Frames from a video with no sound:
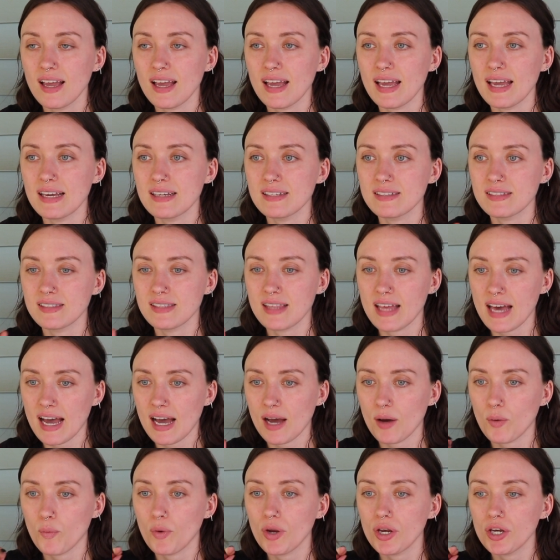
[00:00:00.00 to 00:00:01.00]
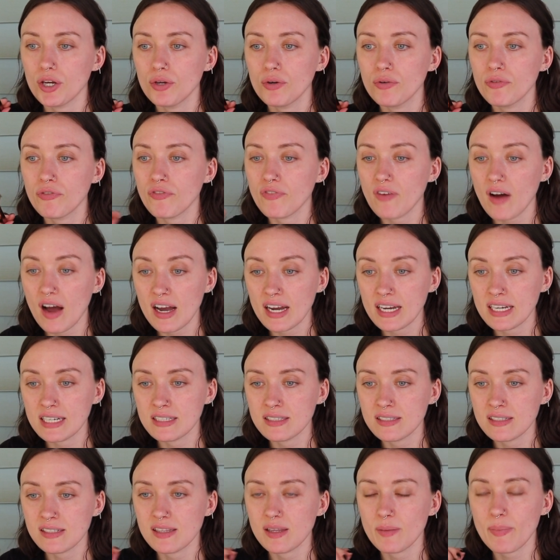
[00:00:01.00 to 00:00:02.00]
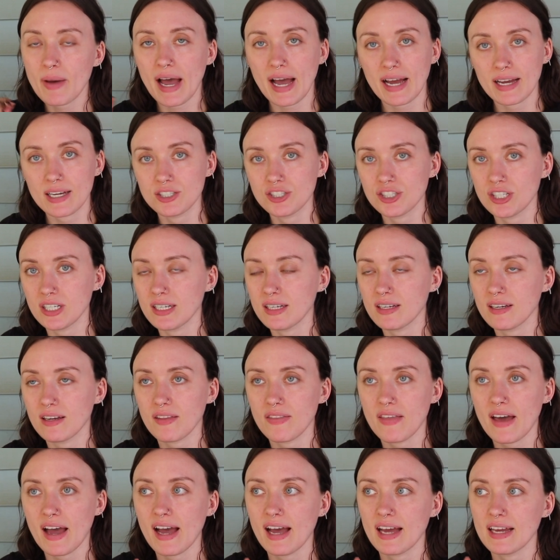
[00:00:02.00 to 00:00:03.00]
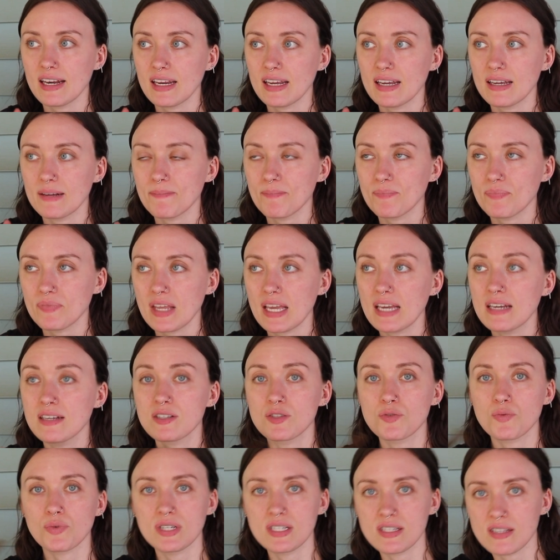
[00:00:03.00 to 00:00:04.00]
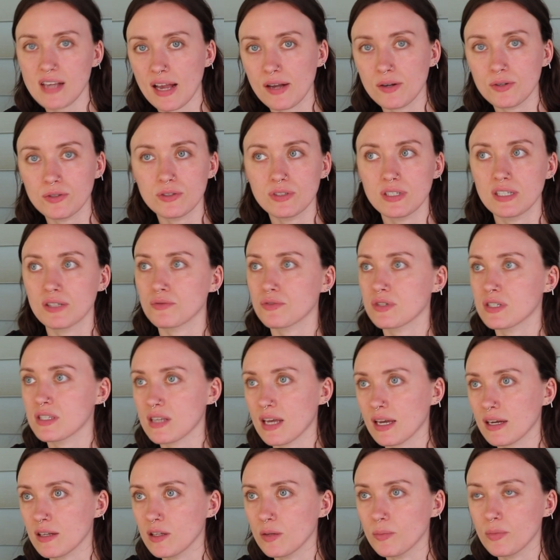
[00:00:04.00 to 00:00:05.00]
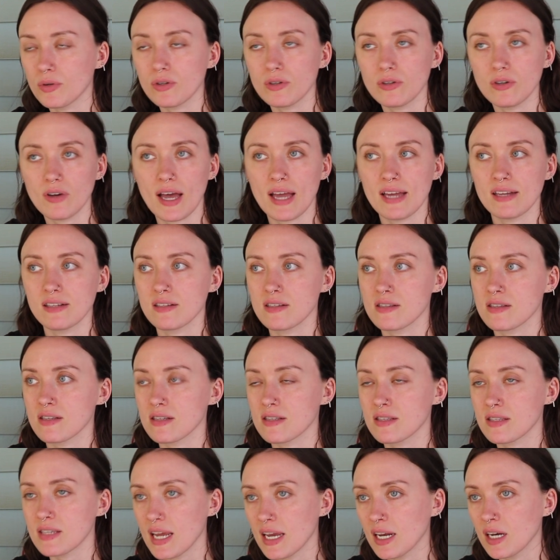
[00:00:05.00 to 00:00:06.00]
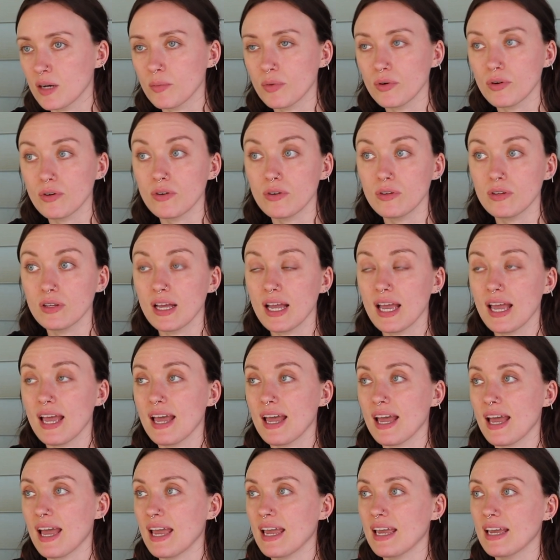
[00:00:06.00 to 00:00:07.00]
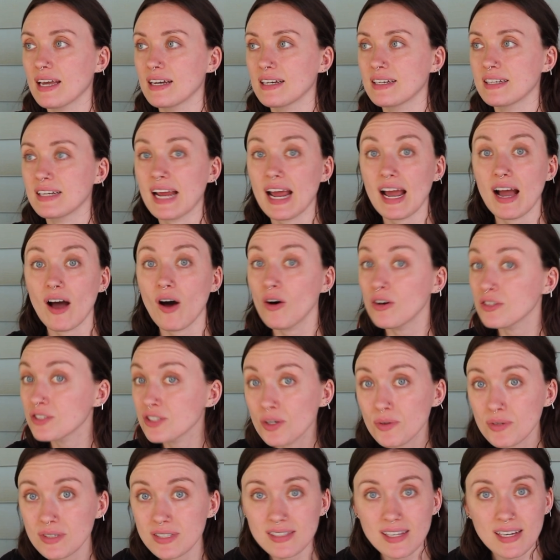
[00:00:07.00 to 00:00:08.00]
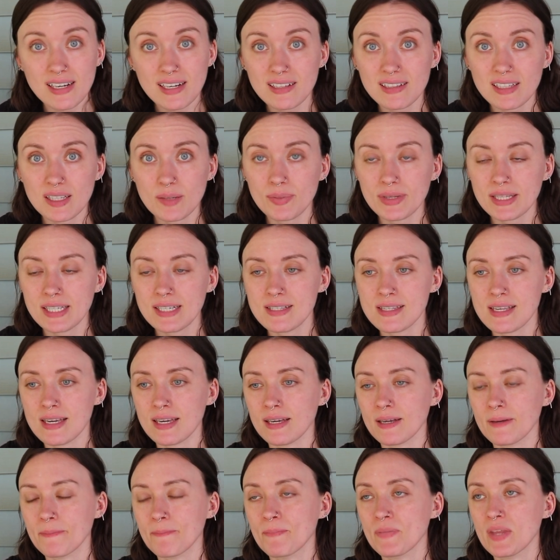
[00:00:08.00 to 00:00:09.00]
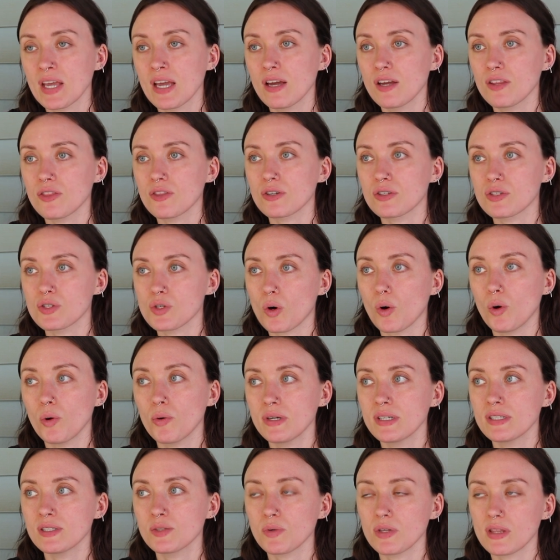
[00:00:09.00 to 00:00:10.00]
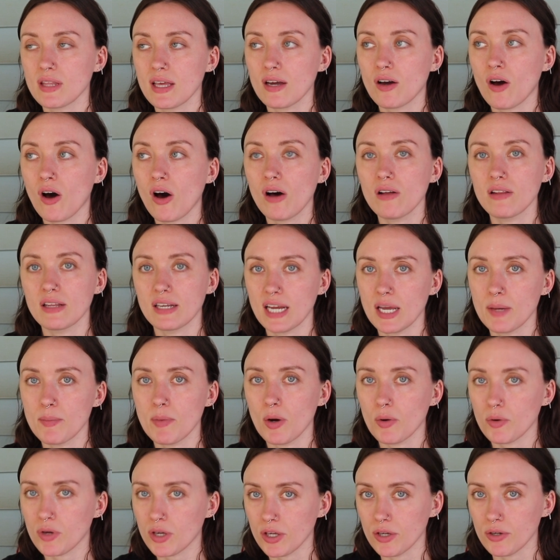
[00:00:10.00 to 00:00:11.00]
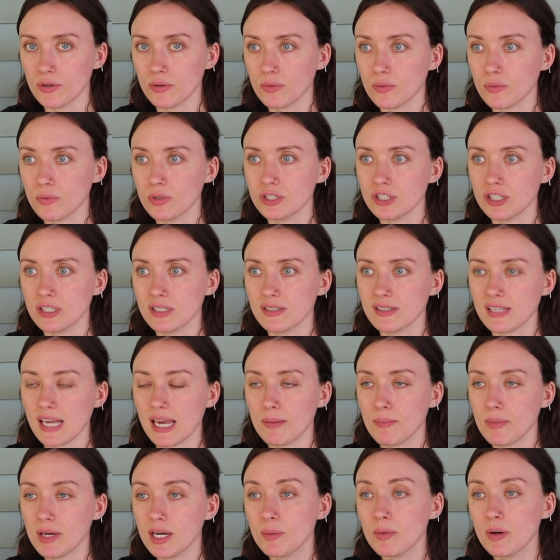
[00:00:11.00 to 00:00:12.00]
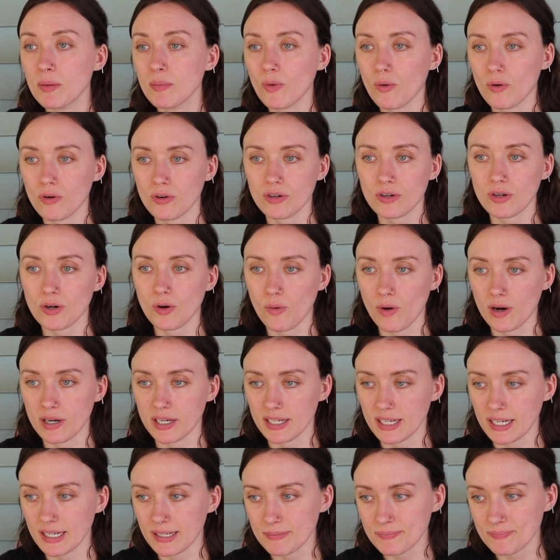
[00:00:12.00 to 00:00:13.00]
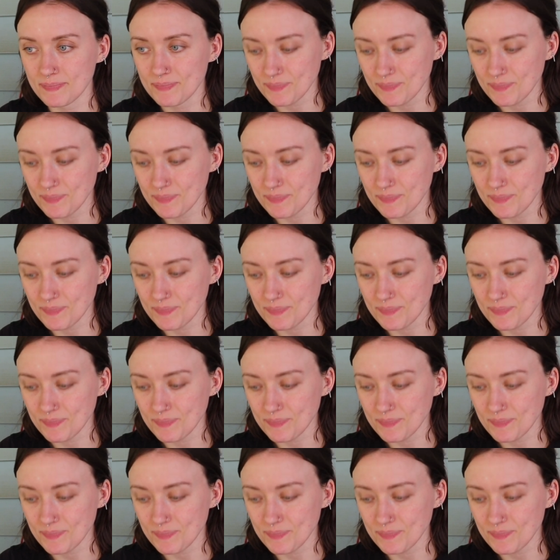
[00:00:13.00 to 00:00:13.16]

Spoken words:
is that when you find the packaging that is recycled and recyclable and sustainable and also aesthetically pleasing, there's always what they call an MOQ, which is a minimum order quantity.